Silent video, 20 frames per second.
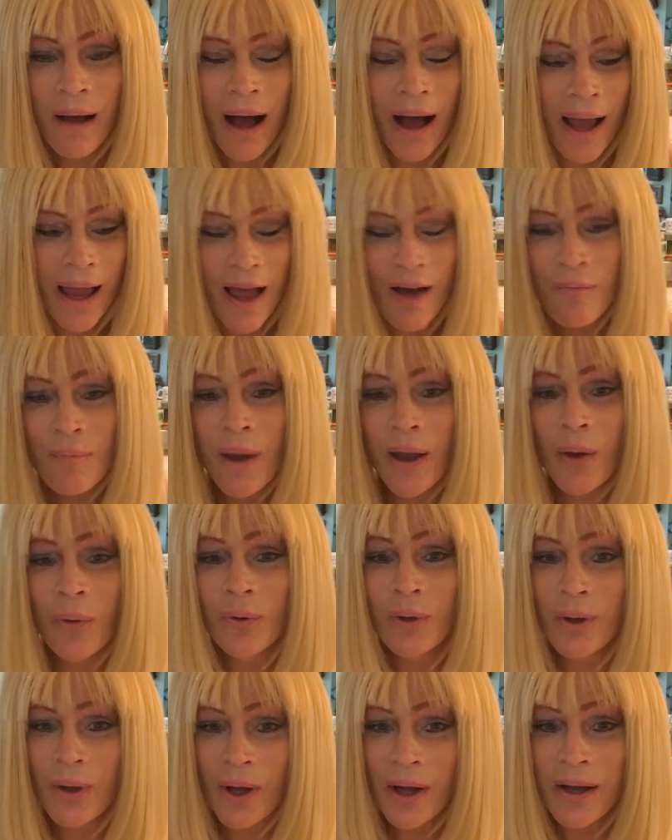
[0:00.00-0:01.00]
I have my
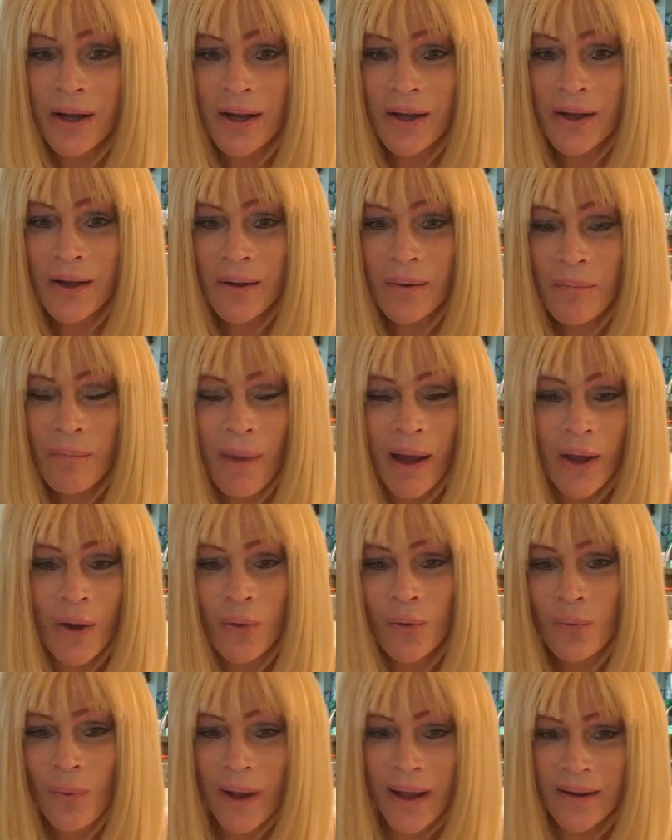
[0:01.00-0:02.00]
own look, my
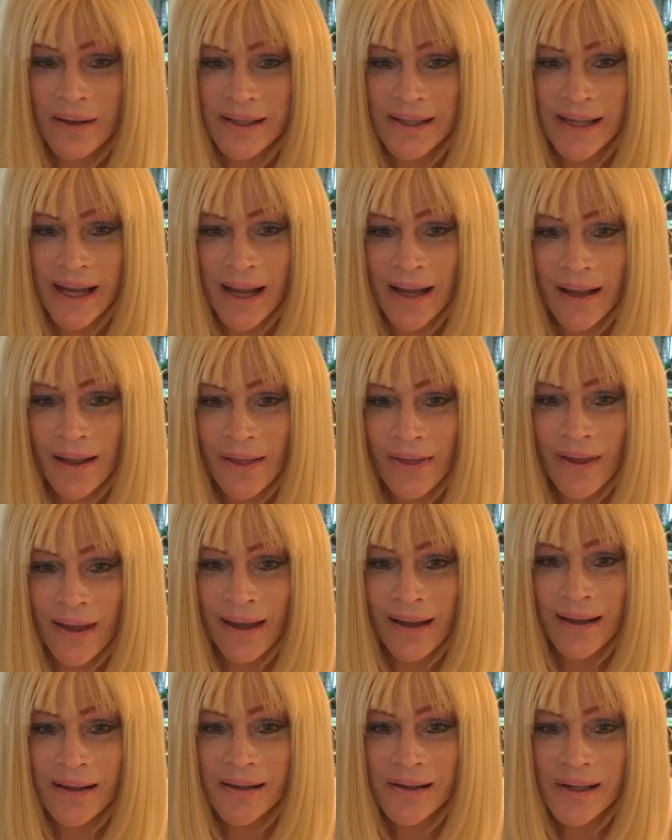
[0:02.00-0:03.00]
own way of saying
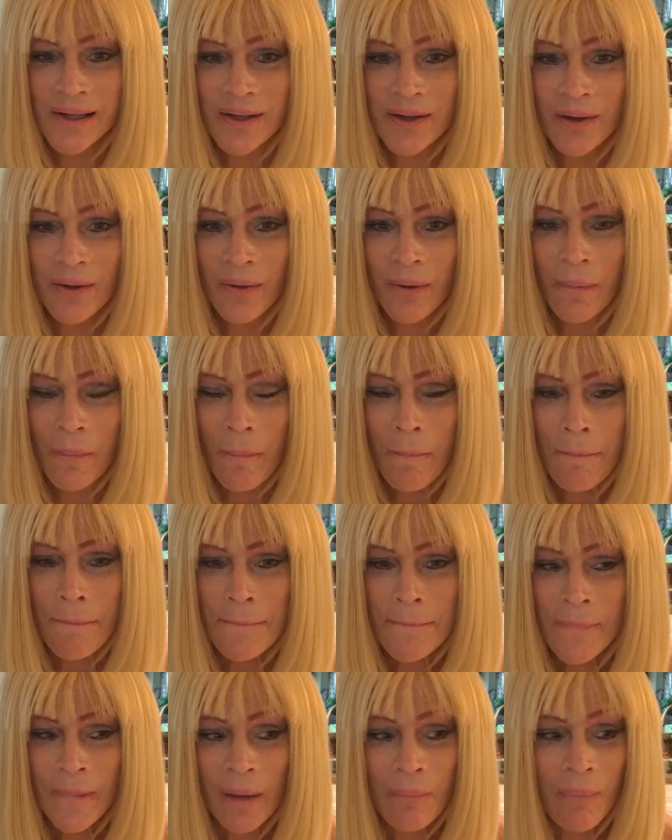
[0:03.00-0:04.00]
things,
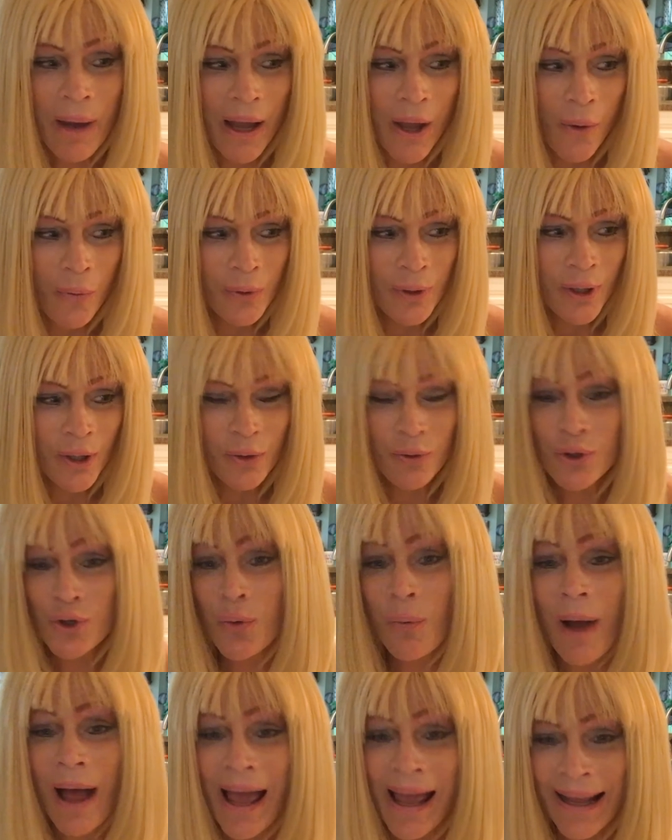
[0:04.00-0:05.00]
my own little
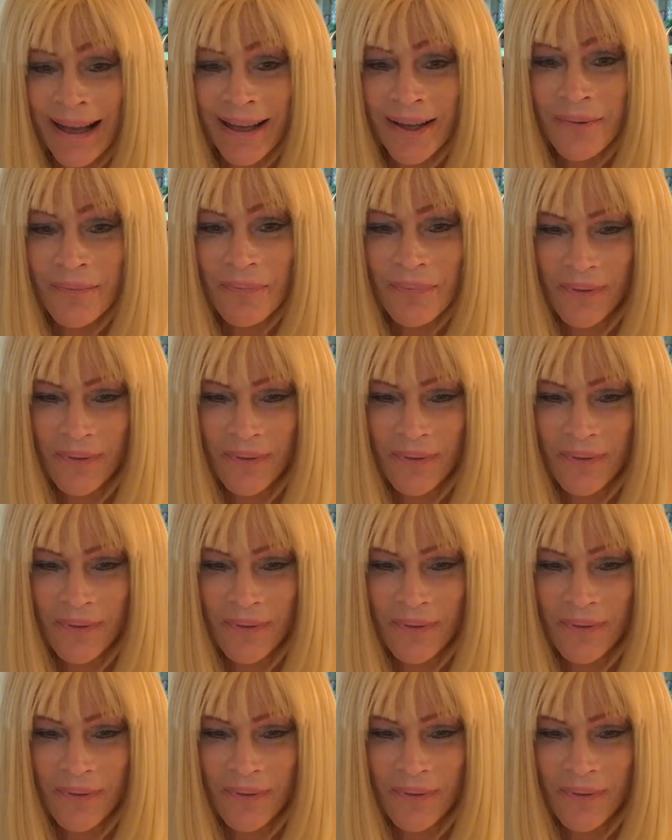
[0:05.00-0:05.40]
twang.